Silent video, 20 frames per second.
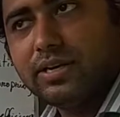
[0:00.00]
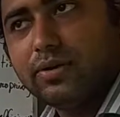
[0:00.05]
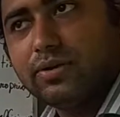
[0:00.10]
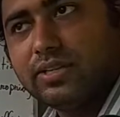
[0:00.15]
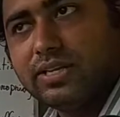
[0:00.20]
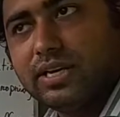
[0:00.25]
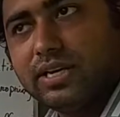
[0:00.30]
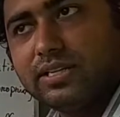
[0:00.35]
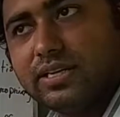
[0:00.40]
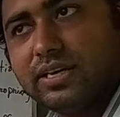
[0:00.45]
On
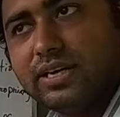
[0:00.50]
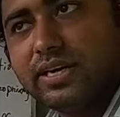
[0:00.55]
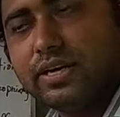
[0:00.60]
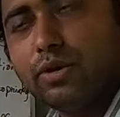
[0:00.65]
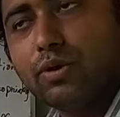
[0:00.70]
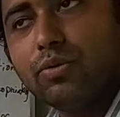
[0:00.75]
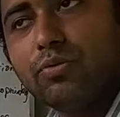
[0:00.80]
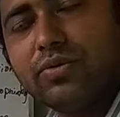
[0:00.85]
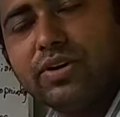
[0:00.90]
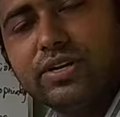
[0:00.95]
the other hand,
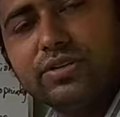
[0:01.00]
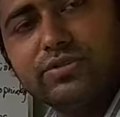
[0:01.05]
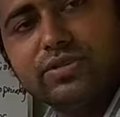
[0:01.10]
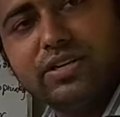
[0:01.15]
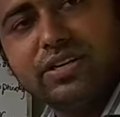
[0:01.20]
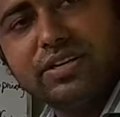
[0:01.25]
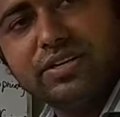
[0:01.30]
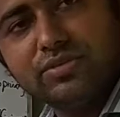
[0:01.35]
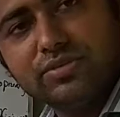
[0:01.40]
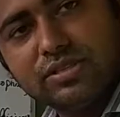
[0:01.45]
over
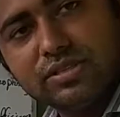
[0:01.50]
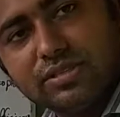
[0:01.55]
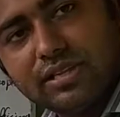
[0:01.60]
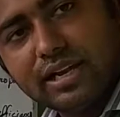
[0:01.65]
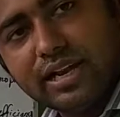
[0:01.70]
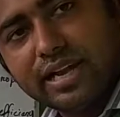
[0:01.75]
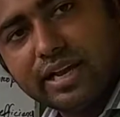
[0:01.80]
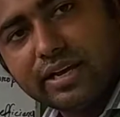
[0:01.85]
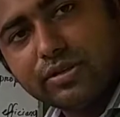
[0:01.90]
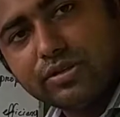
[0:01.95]
user uses
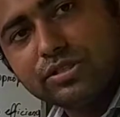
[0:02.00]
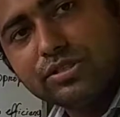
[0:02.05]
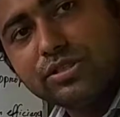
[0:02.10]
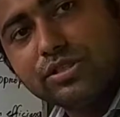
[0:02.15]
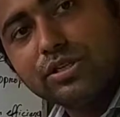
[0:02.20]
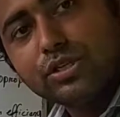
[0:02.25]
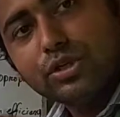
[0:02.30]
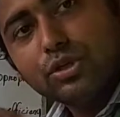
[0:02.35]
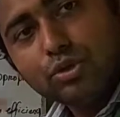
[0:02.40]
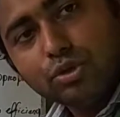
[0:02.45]
the language
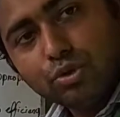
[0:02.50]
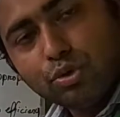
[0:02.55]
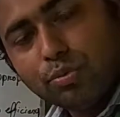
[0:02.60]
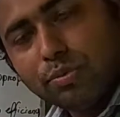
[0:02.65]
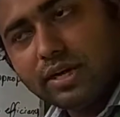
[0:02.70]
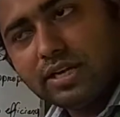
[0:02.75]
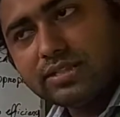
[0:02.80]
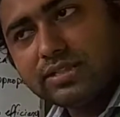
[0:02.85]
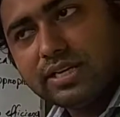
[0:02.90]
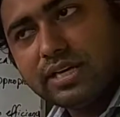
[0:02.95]
too
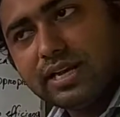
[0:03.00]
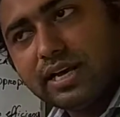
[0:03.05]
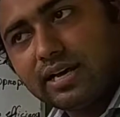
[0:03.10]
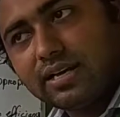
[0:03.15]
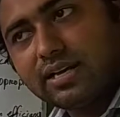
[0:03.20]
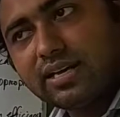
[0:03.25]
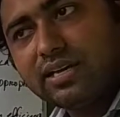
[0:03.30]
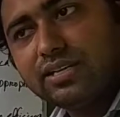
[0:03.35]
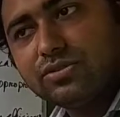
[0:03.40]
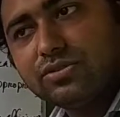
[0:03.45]
much, and
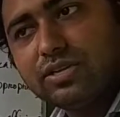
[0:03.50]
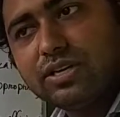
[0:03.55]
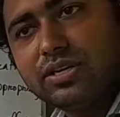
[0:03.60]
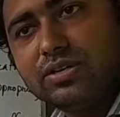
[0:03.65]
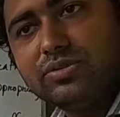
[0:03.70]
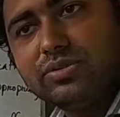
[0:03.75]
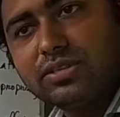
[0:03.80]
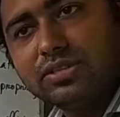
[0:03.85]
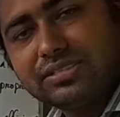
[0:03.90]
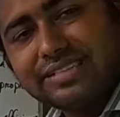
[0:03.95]
under user
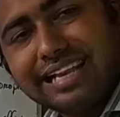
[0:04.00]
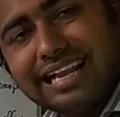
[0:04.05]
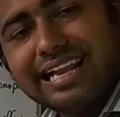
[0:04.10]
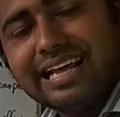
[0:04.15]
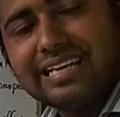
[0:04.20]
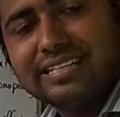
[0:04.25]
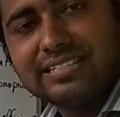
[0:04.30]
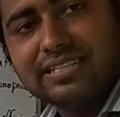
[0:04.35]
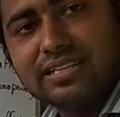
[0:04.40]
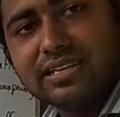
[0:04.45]
uses
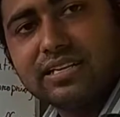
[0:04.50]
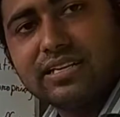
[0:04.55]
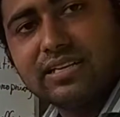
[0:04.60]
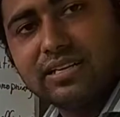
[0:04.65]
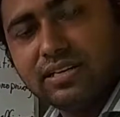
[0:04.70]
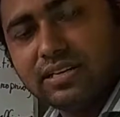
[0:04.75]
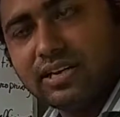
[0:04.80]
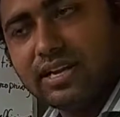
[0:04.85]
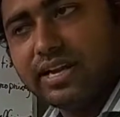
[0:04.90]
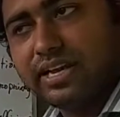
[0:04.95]
less
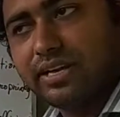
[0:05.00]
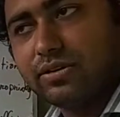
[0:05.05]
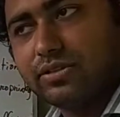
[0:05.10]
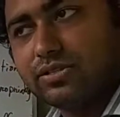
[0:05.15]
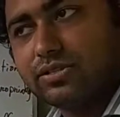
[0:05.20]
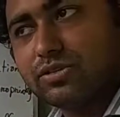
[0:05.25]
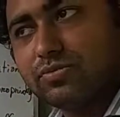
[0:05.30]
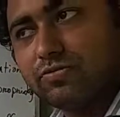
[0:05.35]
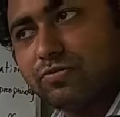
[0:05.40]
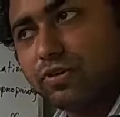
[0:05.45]
language
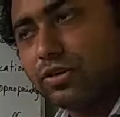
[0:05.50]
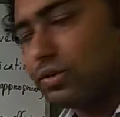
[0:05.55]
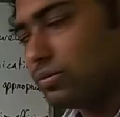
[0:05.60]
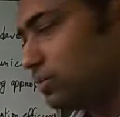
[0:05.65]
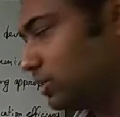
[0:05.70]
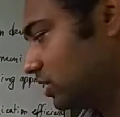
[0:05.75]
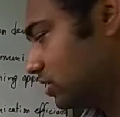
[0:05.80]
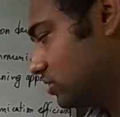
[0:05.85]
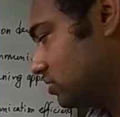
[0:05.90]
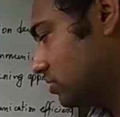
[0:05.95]
for
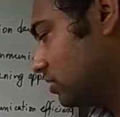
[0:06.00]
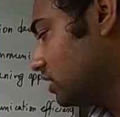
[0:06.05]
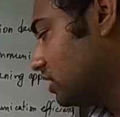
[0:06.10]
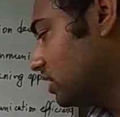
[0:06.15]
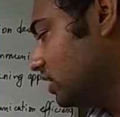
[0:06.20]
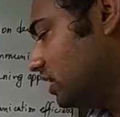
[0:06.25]
communication.